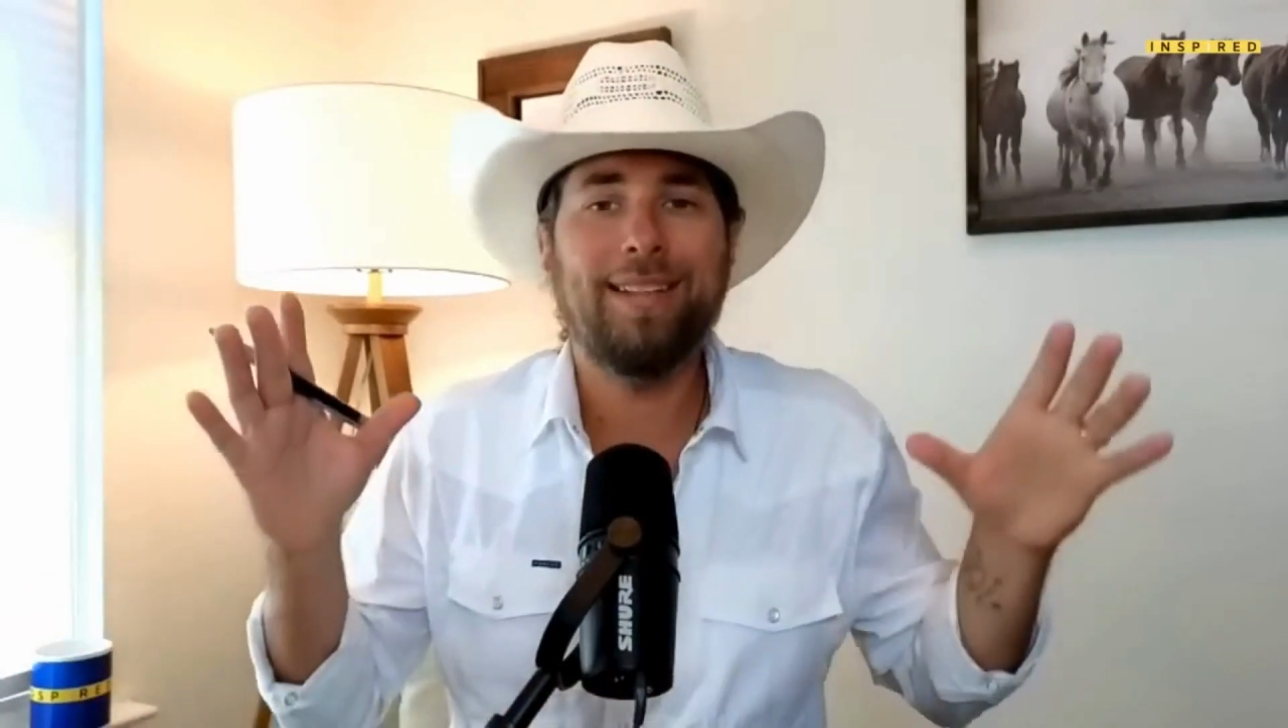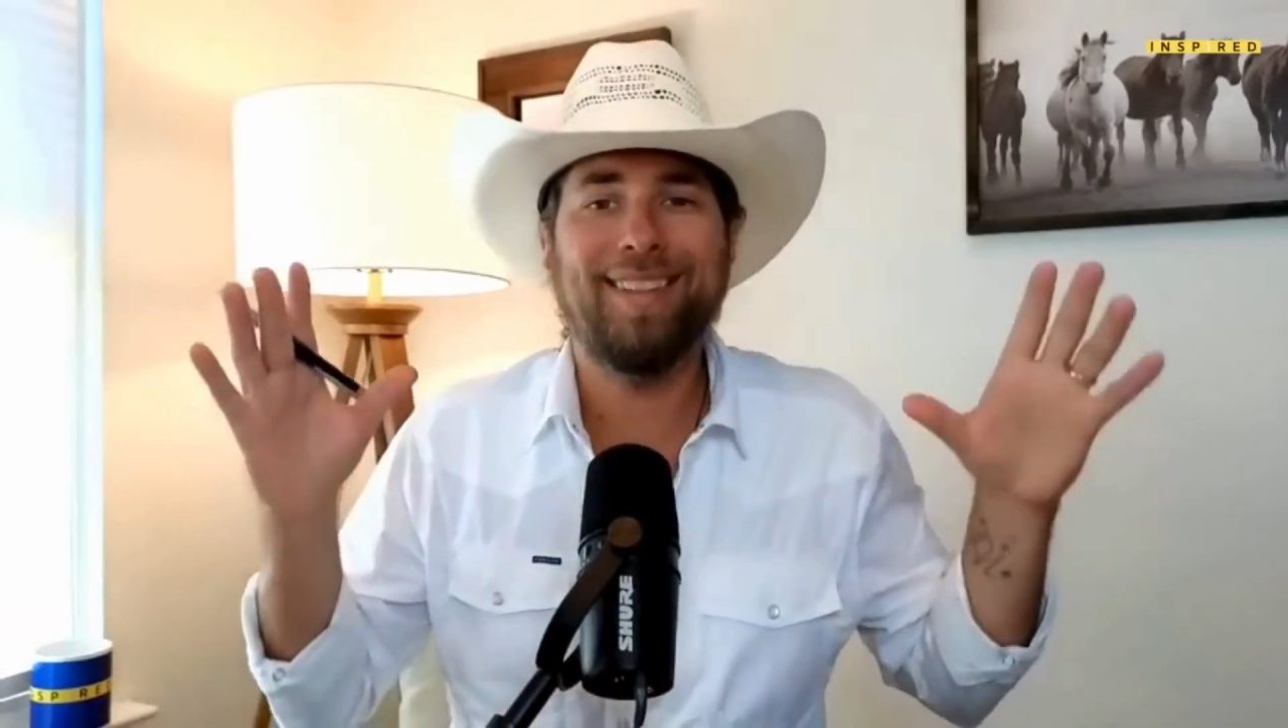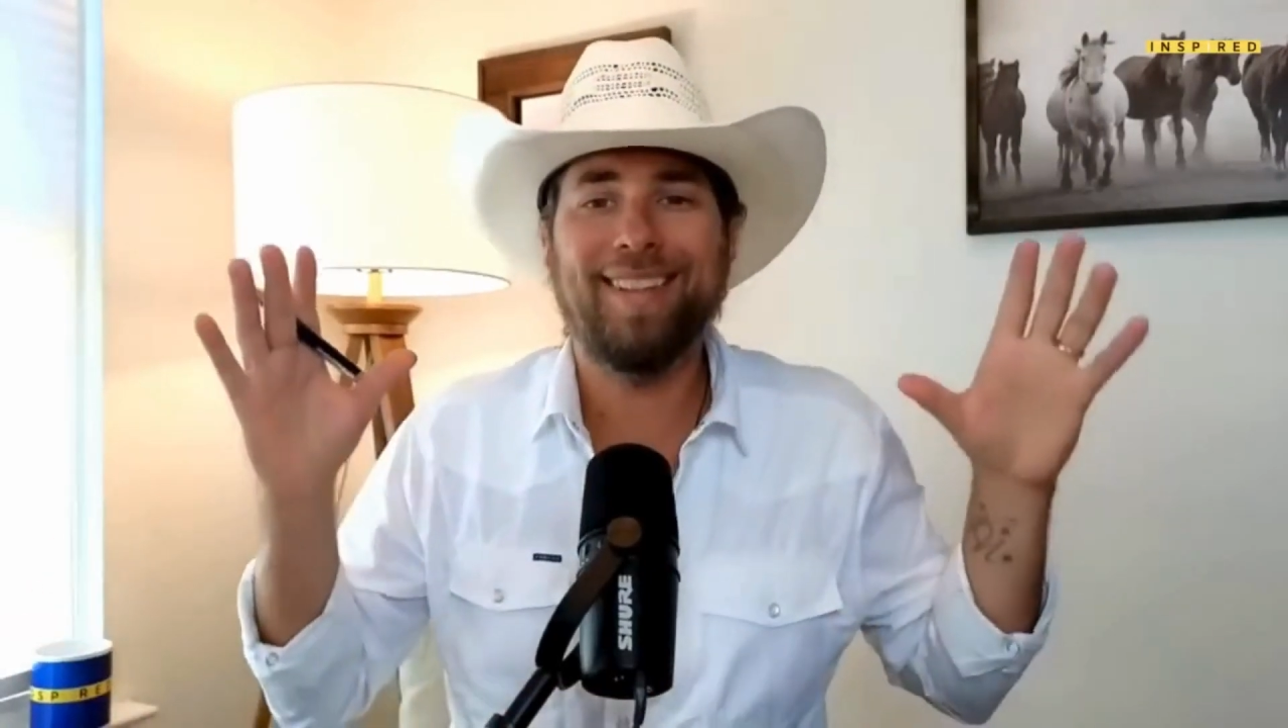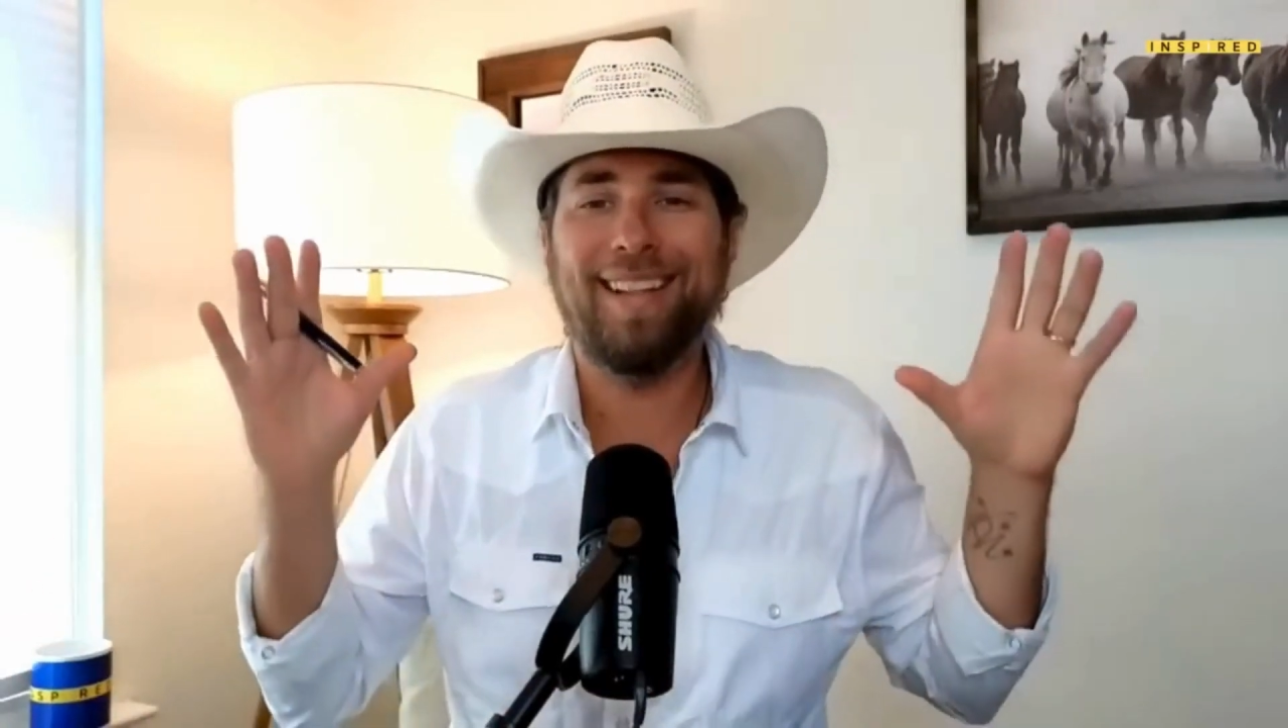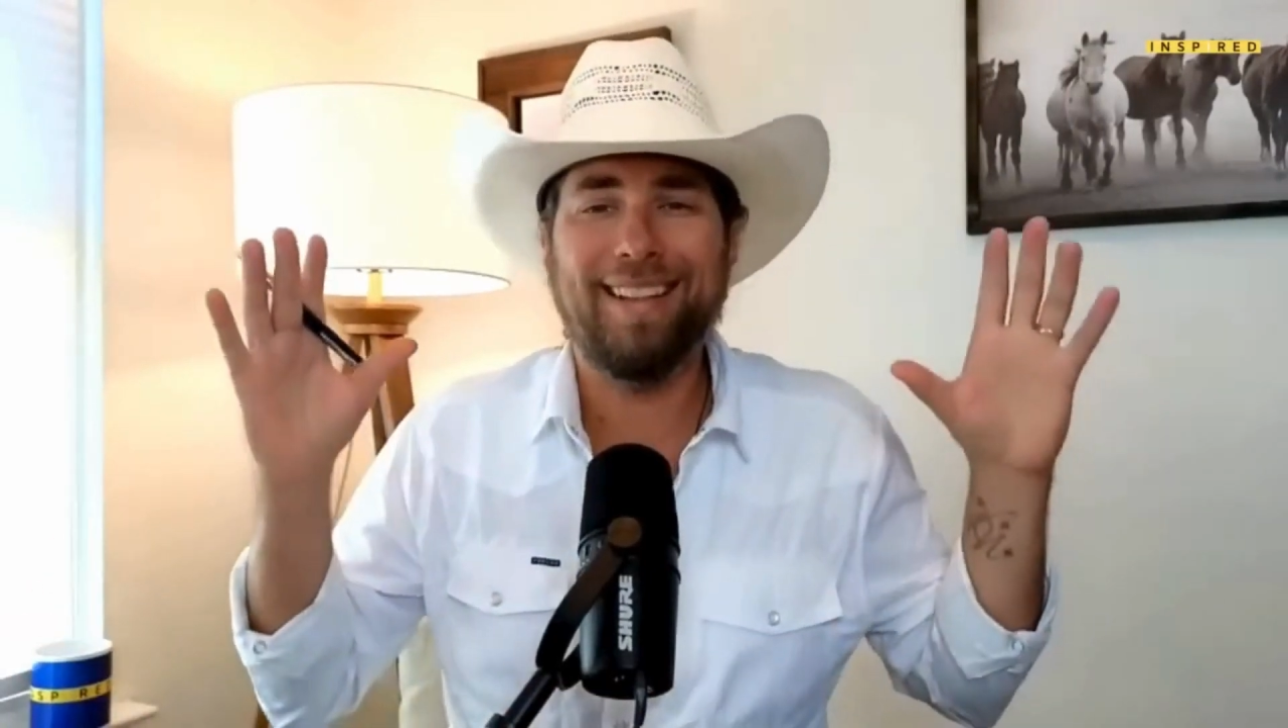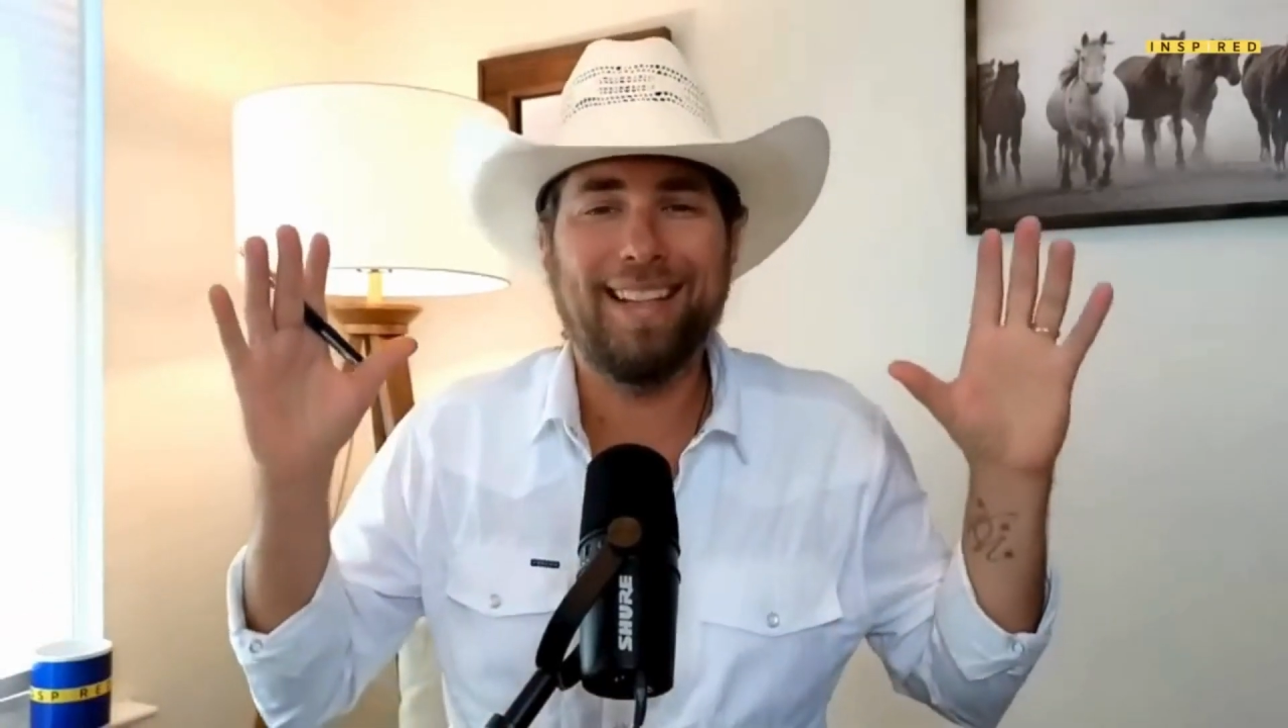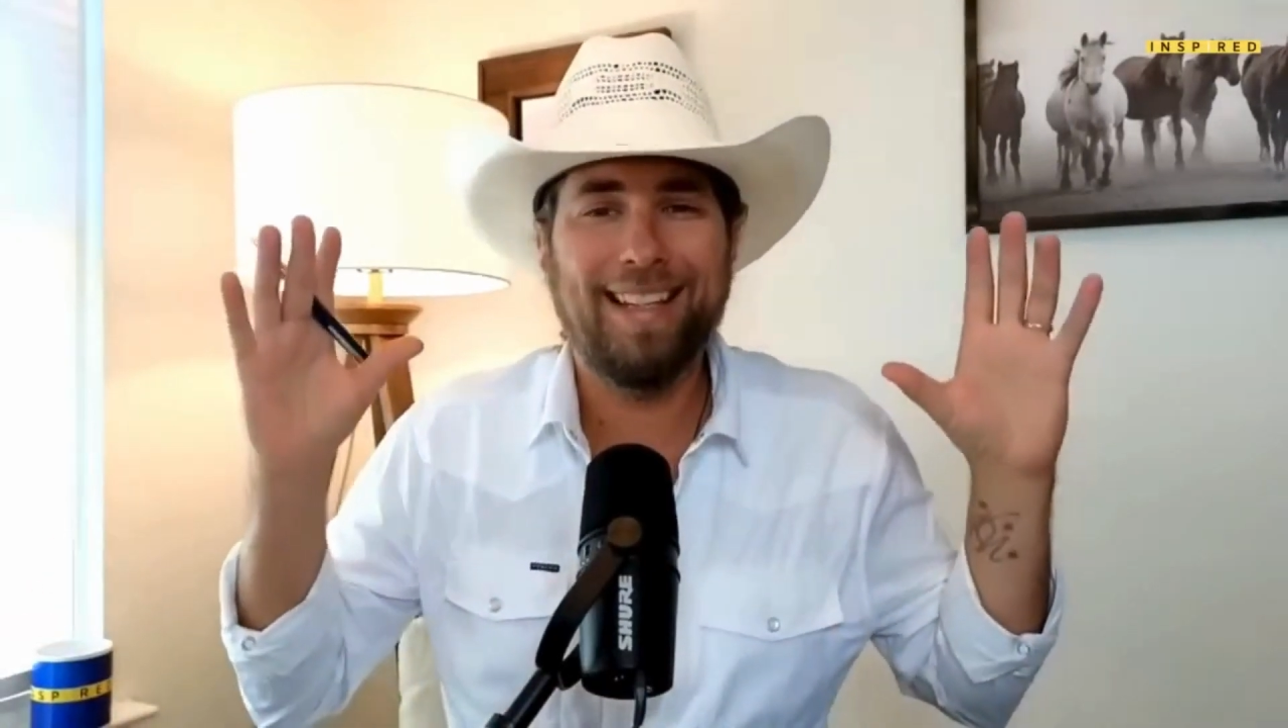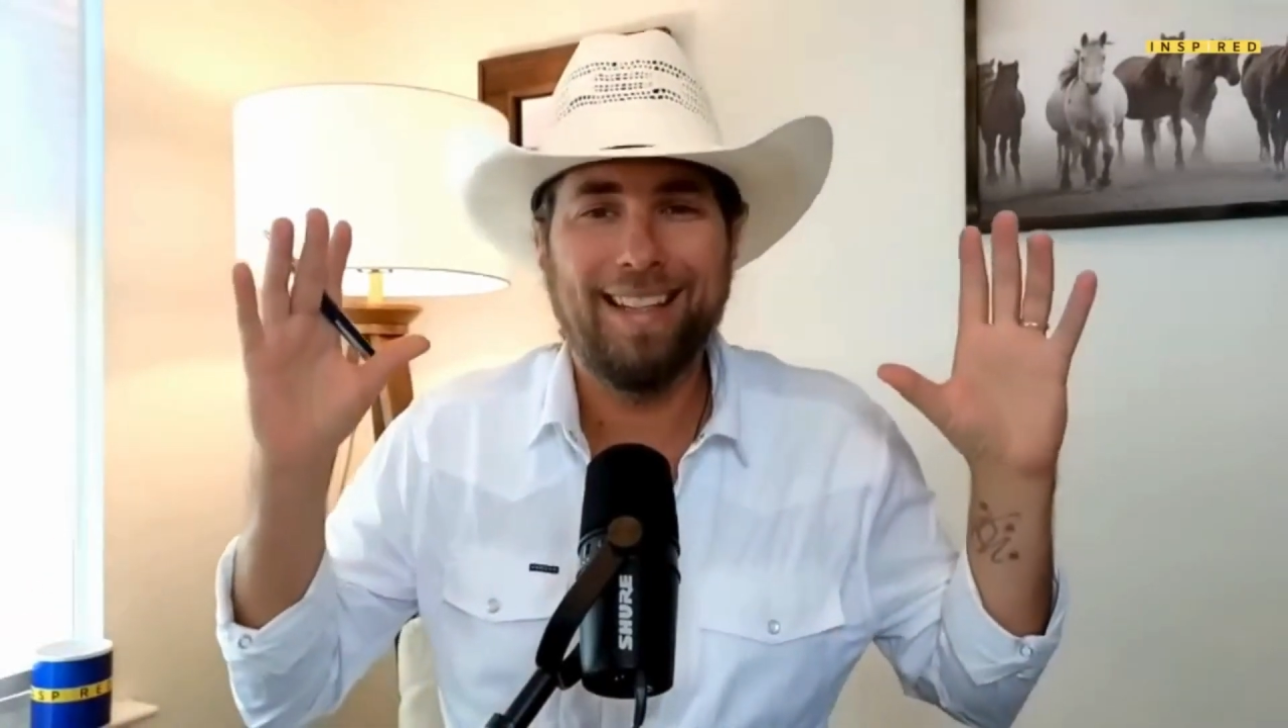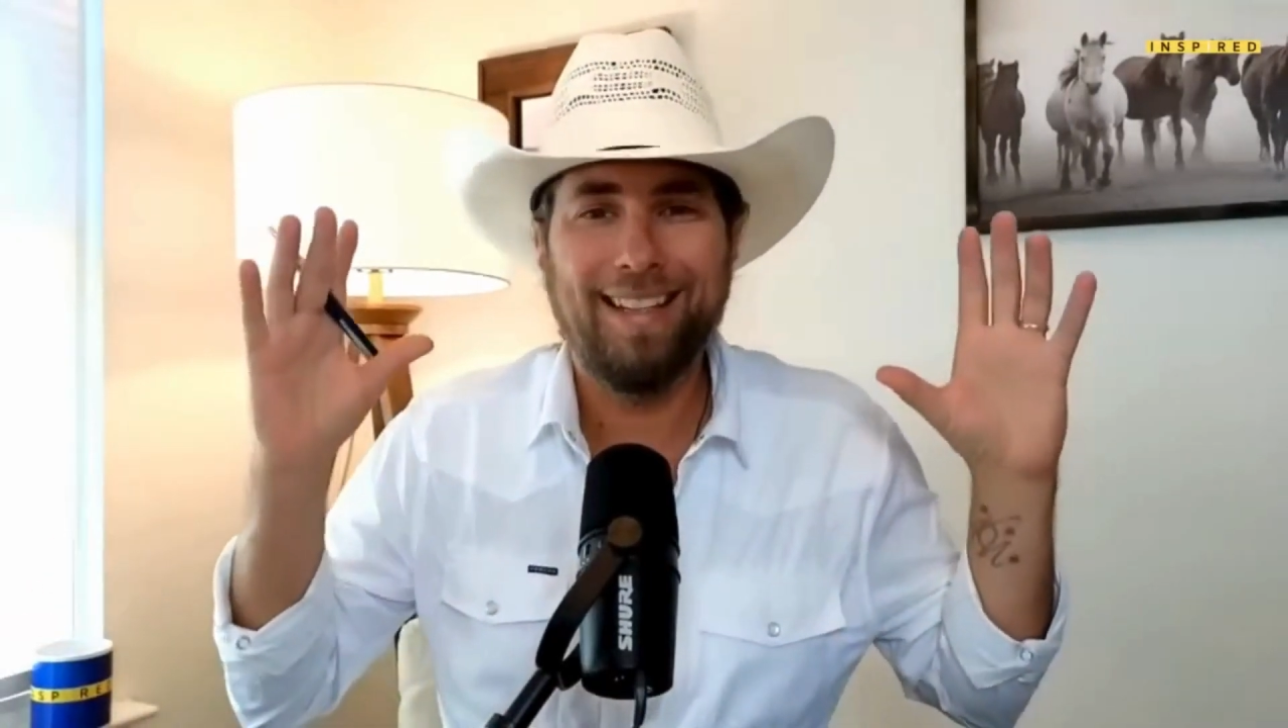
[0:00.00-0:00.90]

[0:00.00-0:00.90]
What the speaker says: selling